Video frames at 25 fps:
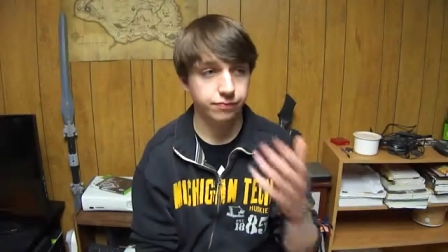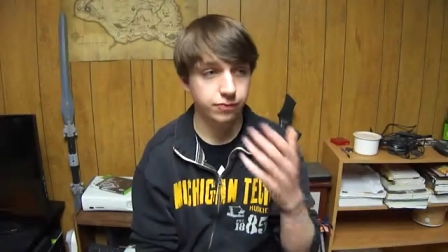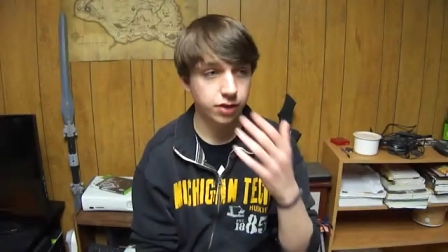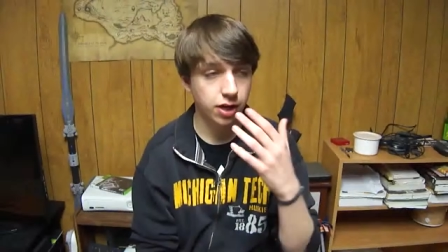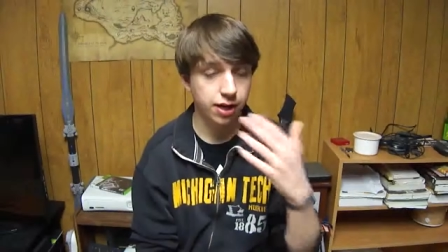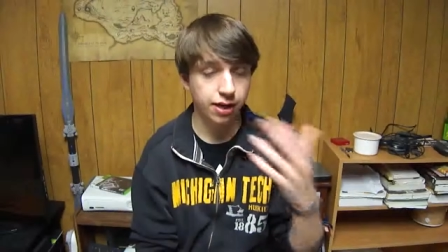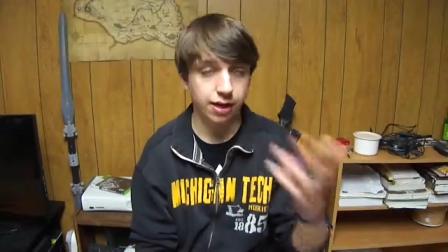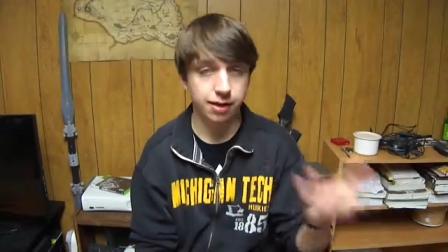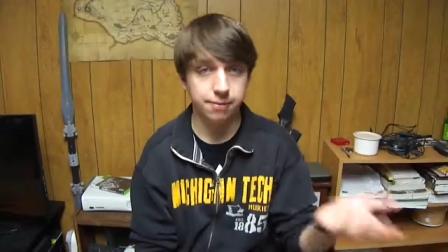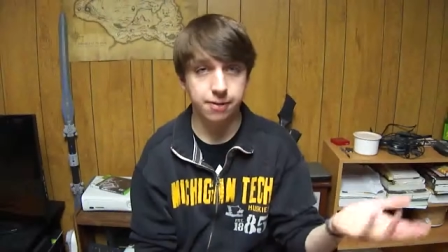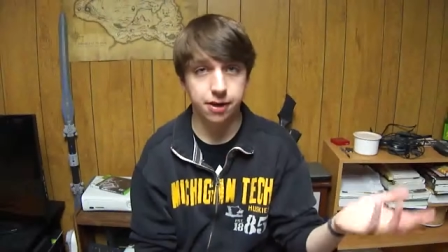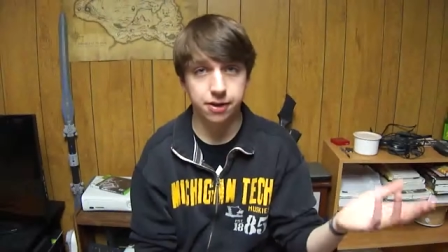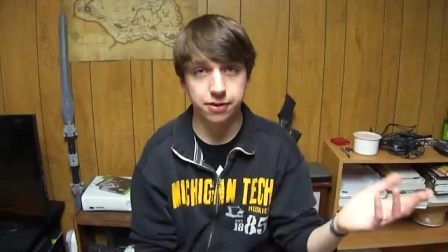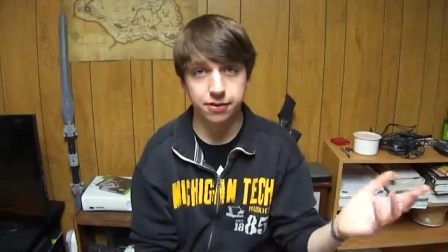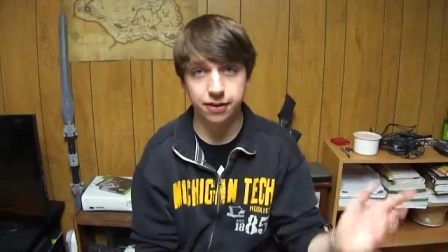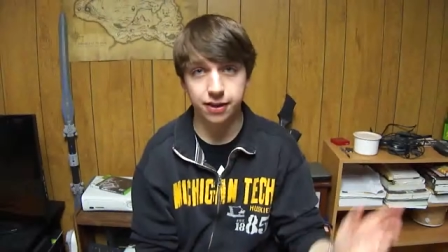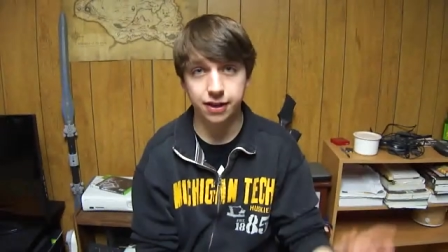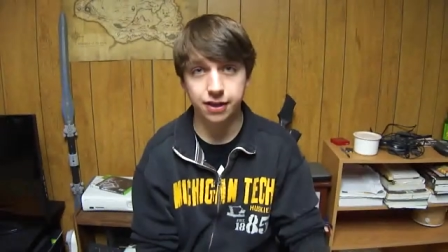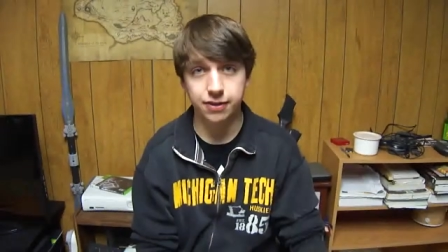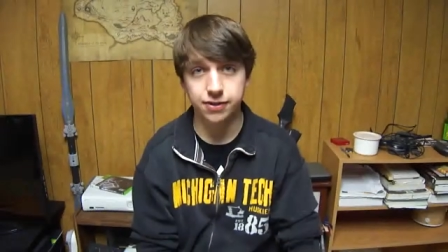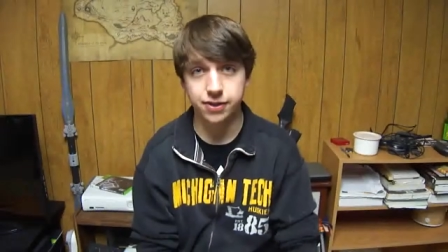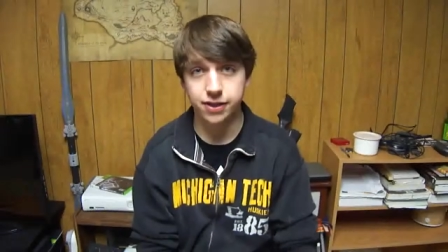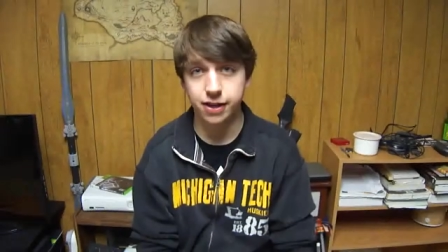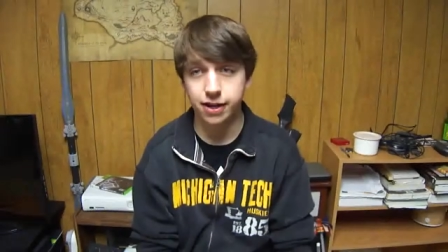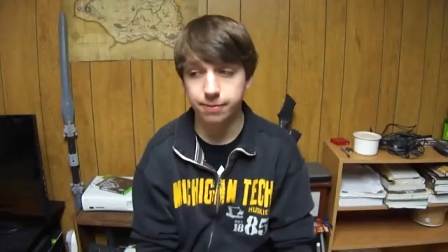talking about
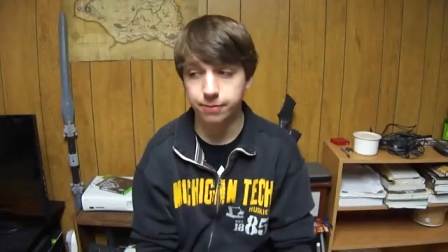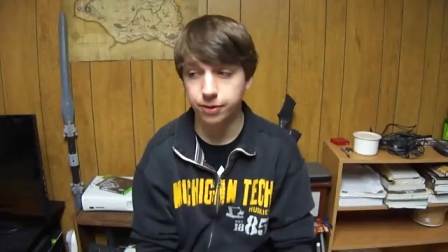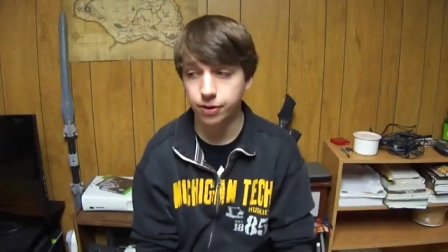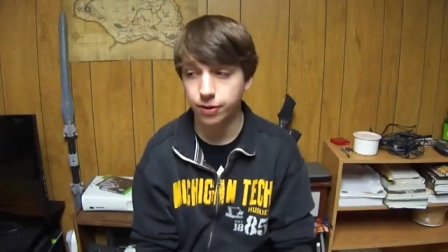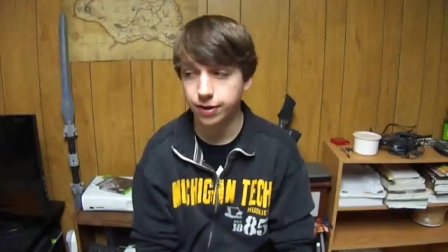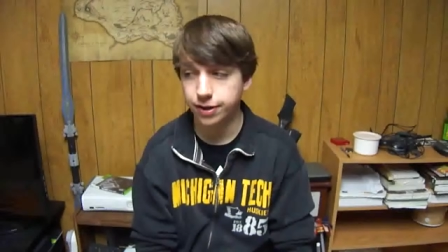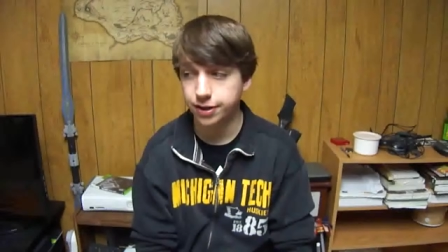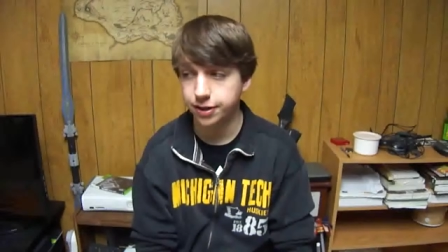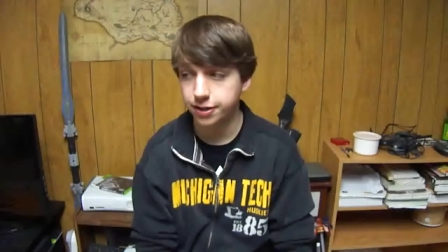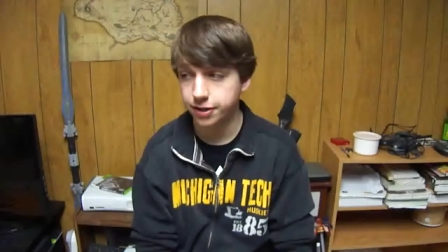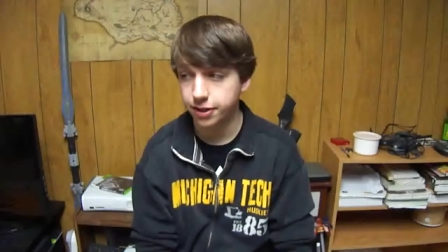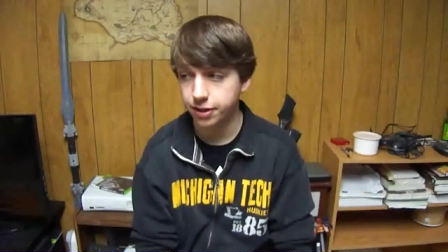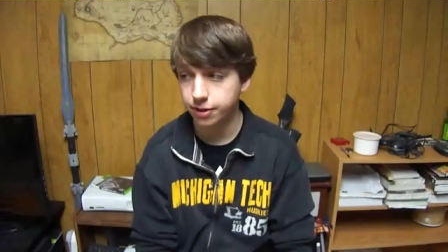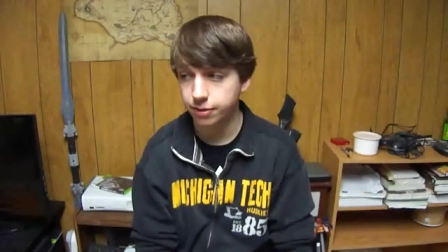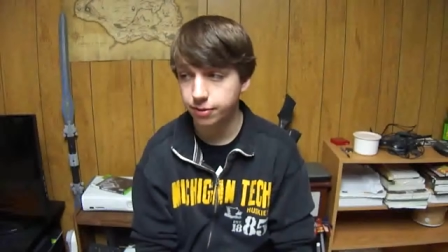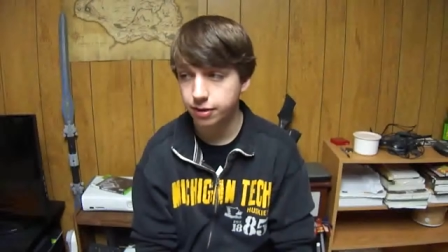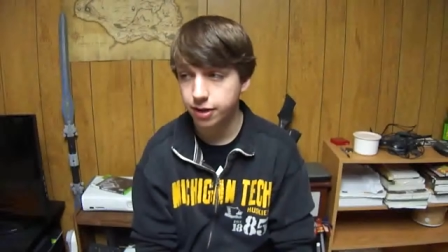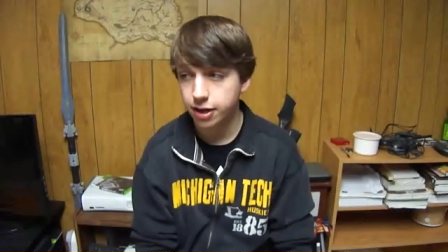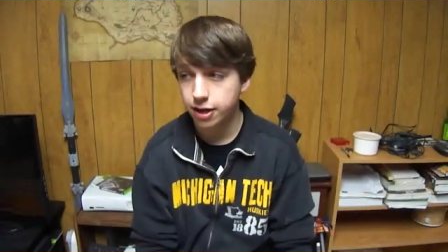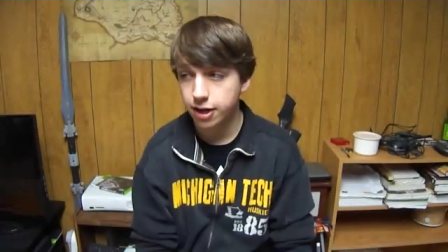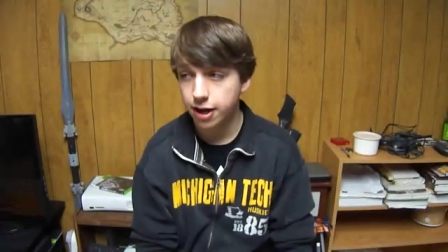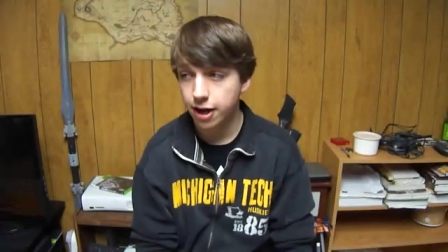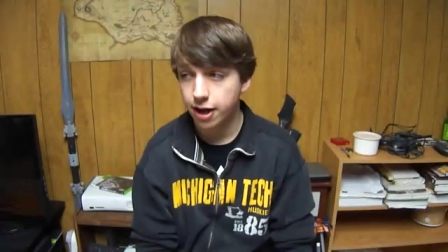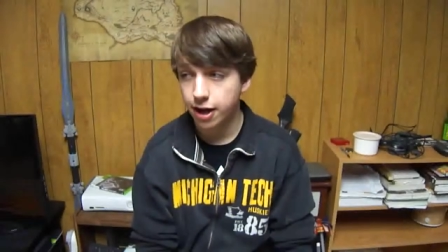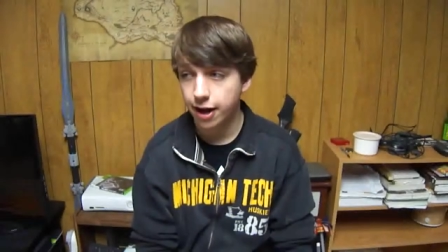things that I'm going to do.
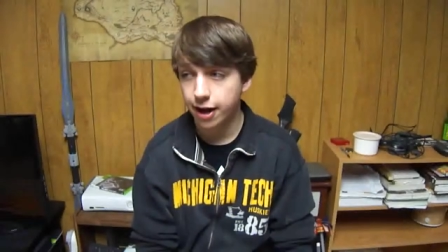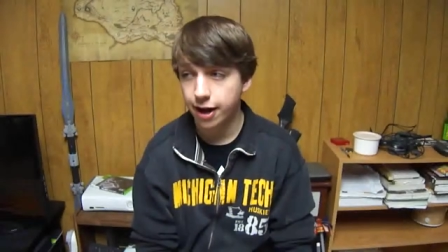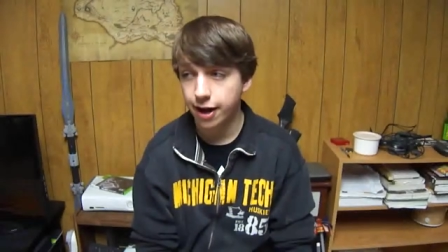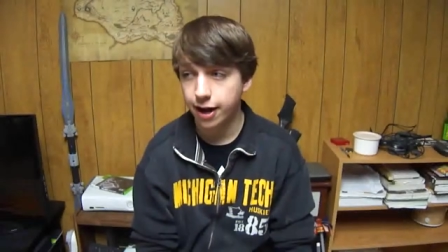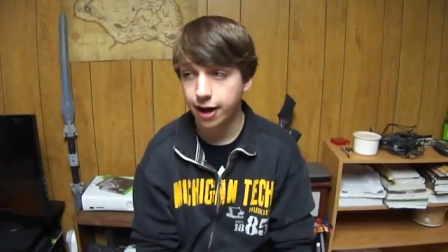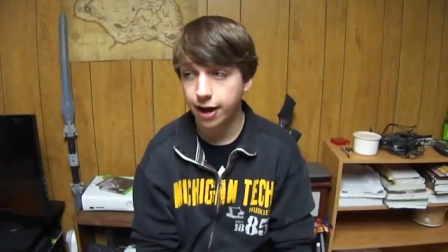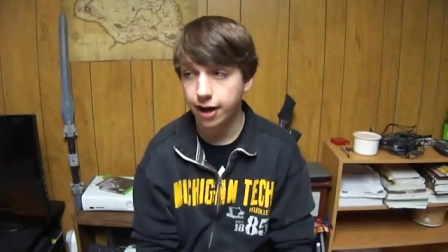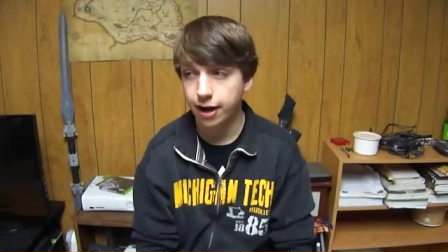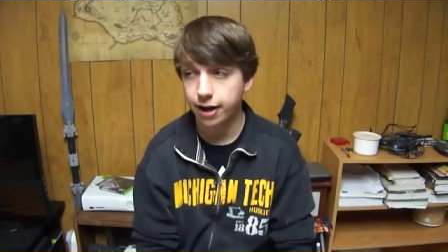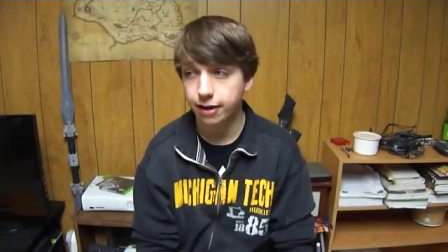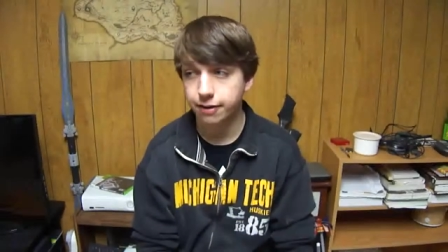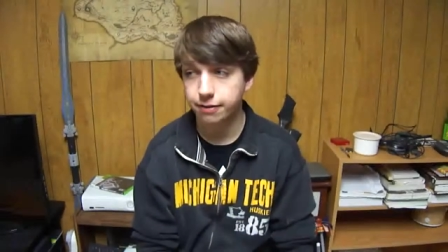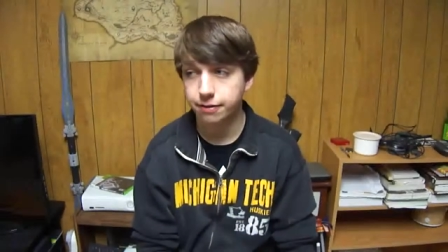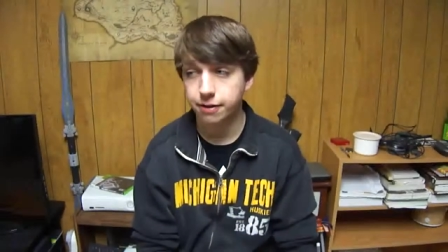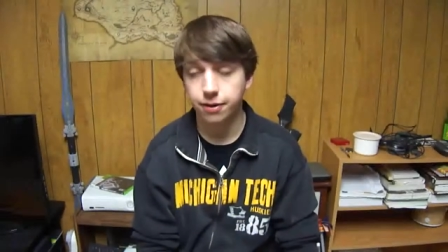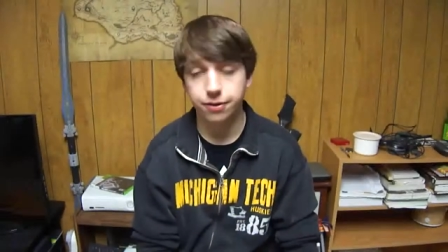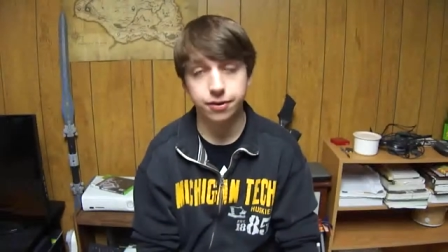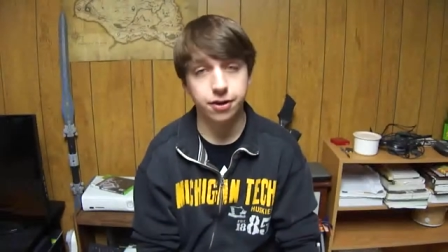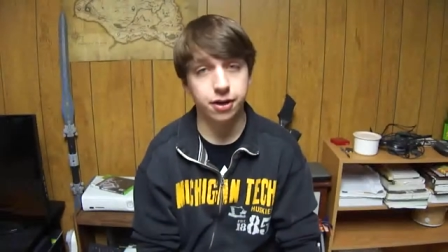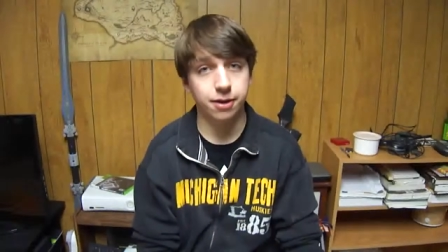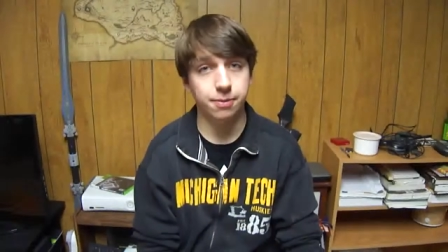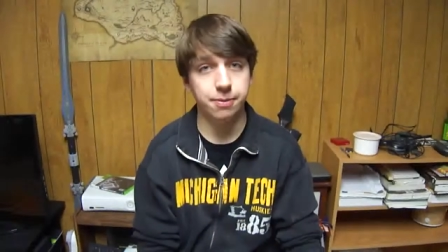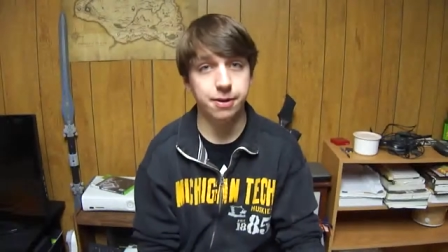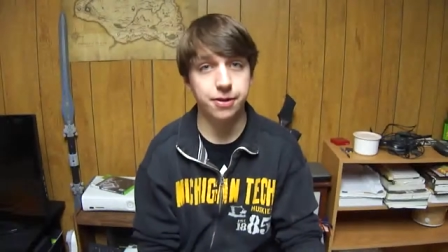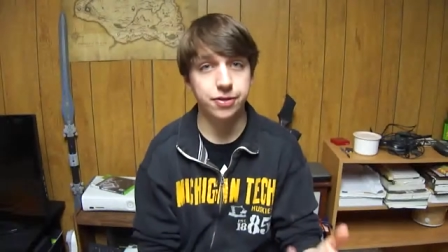Uh, I'll
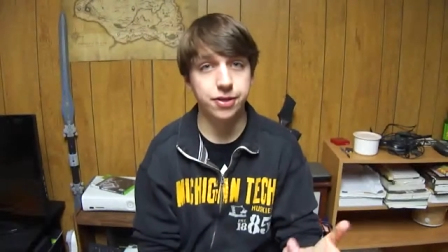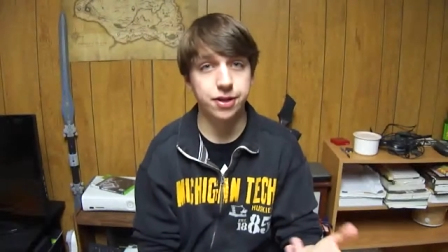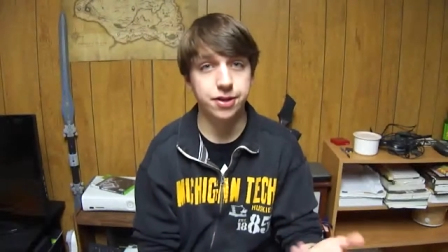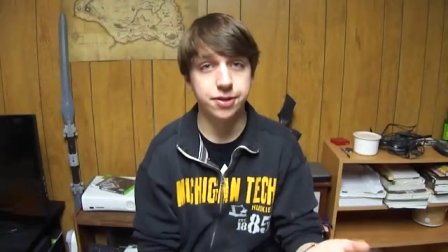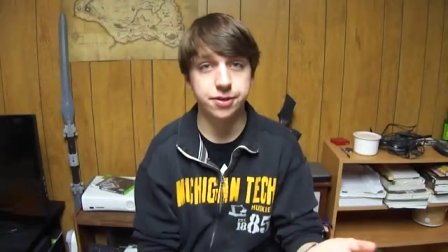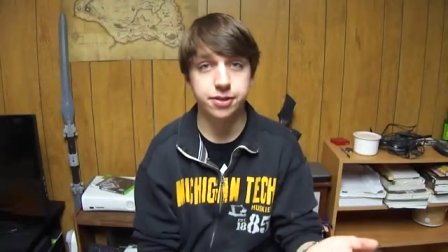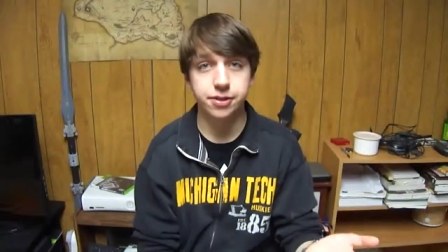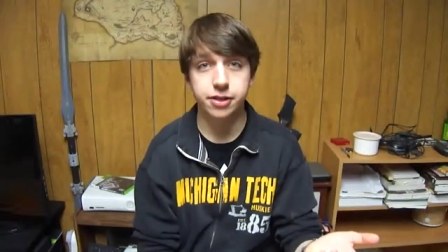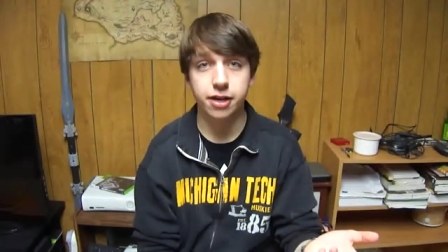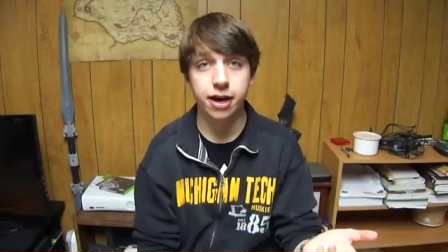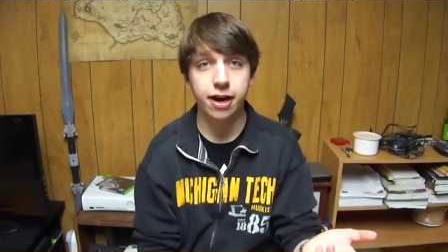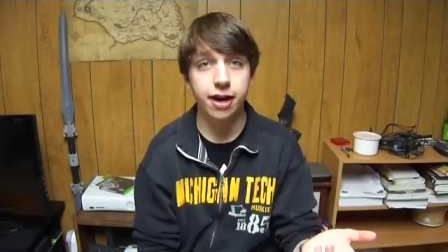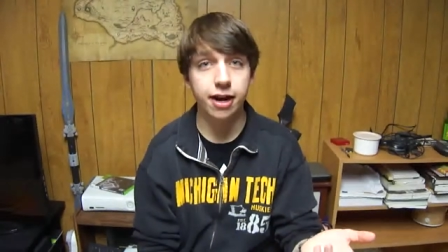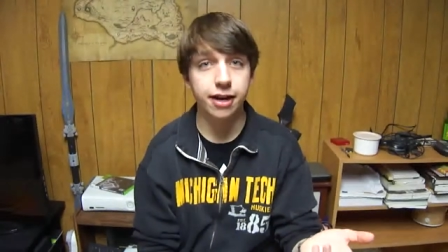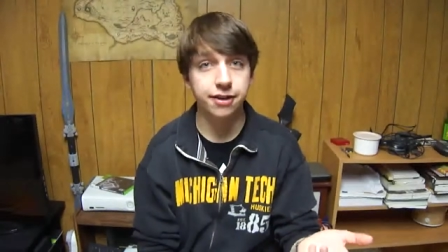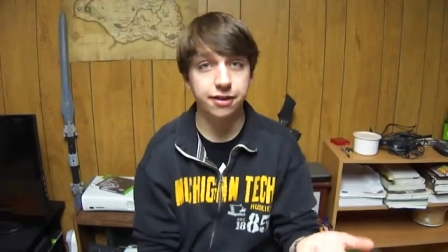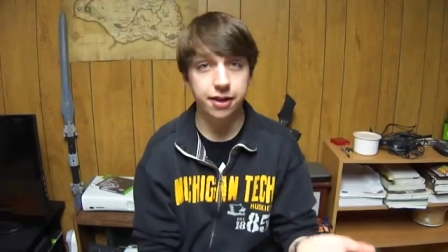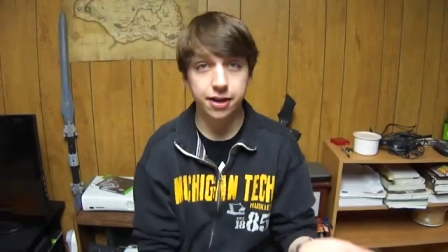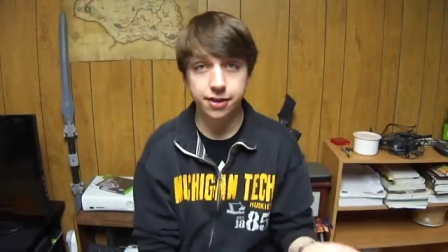talk about this. Uh,